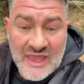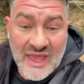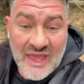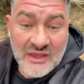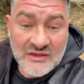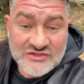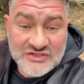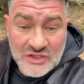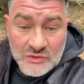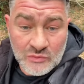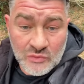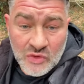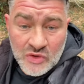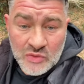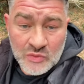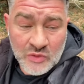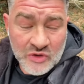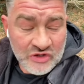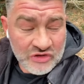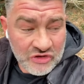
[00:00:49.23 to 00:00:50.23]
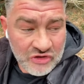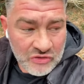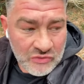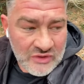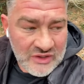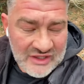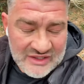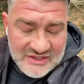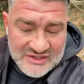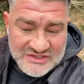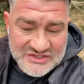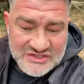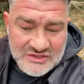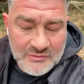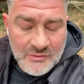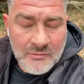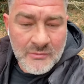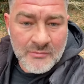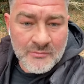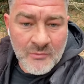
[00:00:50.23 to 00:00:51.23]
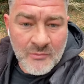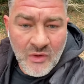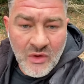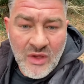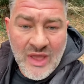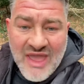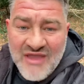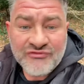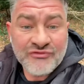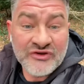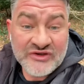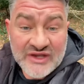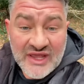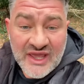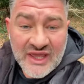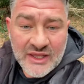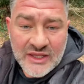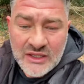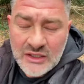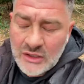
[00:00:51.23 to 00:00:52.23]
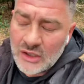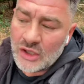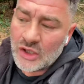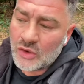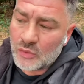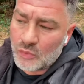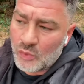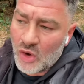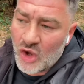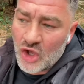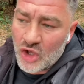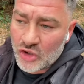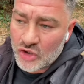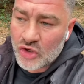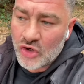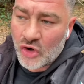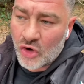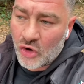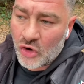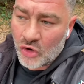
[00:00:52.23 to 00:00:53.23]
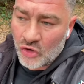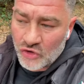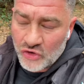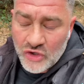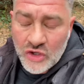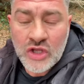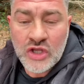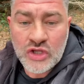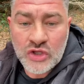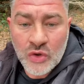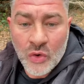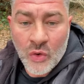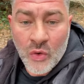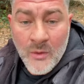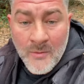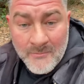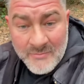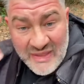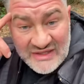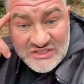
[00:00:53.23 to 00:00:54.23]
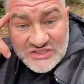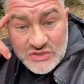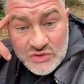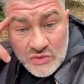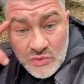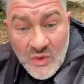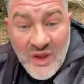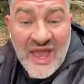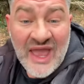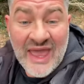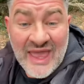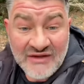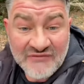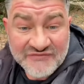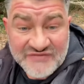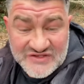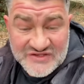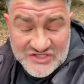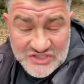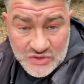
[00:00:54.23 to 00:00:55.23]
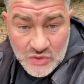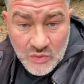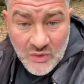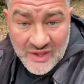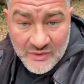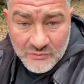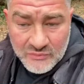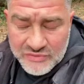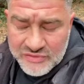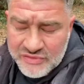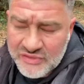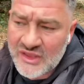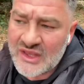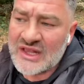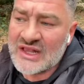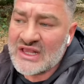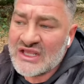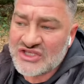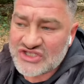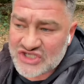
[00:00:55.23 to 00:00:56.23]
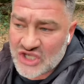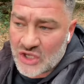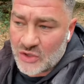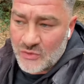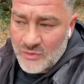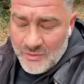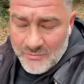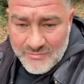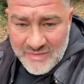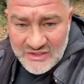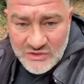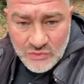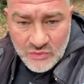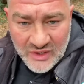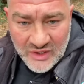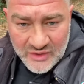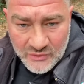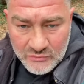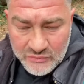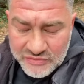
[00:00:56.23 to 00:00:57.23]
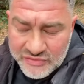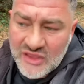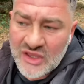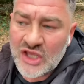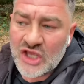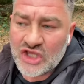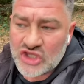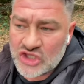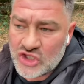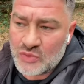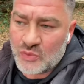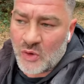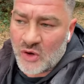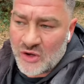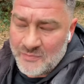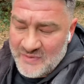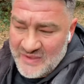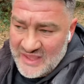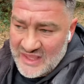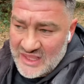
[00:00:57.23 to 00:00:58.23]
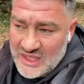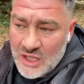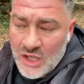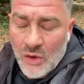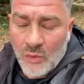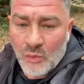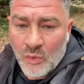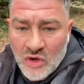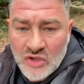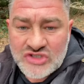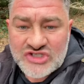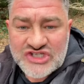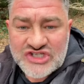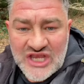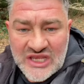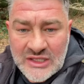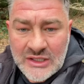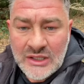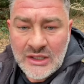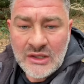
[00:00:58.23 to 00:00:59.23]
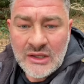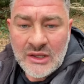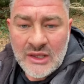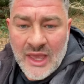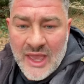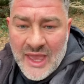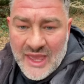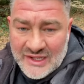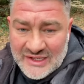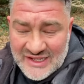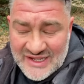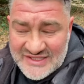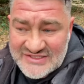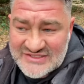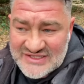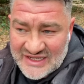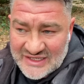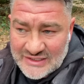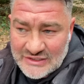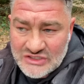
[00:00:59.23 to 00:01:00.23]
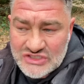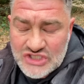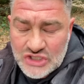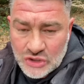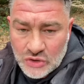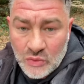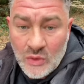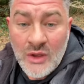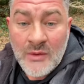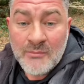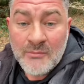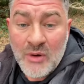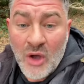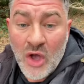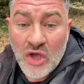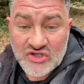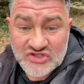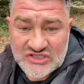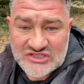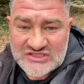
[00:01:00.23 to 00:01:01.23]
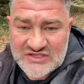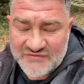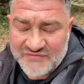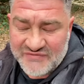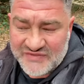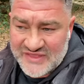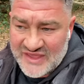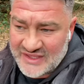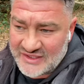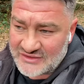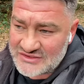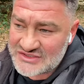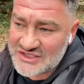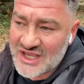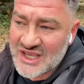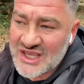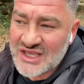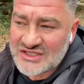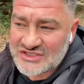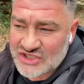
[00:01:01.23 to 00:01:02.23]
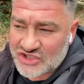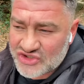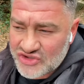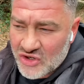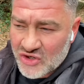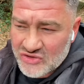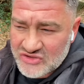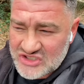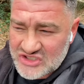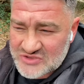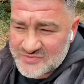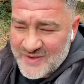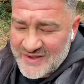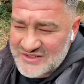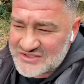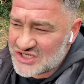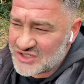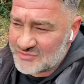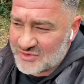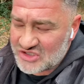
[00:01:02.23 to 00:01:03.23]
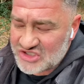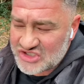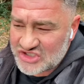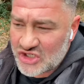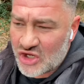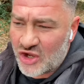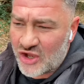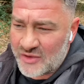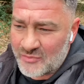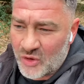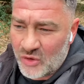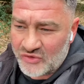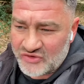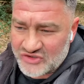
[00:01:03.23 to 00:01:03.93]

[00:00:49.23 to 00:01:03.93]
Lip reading: so what you want to do is every day work on your mental and physical health. So mental health, you want to be watching and listening to positive things. So try not to spend too much time on